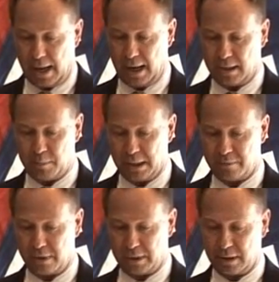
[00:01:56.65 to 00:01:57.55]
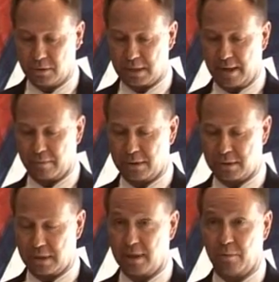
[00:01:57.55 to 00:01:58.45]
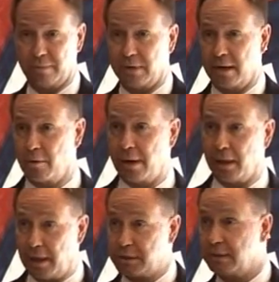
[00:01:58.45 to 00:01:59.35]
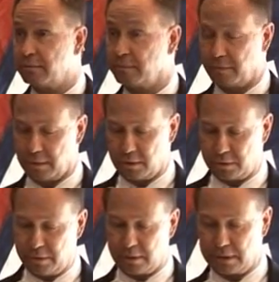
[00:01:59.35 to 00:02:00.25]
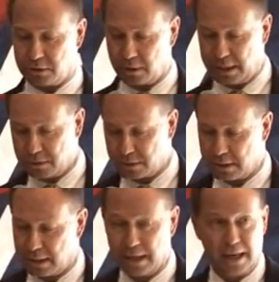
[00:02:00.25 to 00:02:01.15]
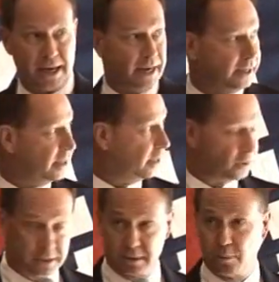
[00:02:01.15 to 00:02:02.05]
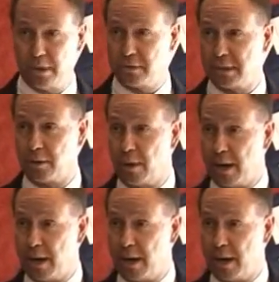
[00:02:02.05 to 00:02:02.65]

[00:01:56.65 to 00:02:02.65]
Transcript: And immediately following the news conference, we've got a great luncheon for those of you who can join us. And it looks like the weather's going to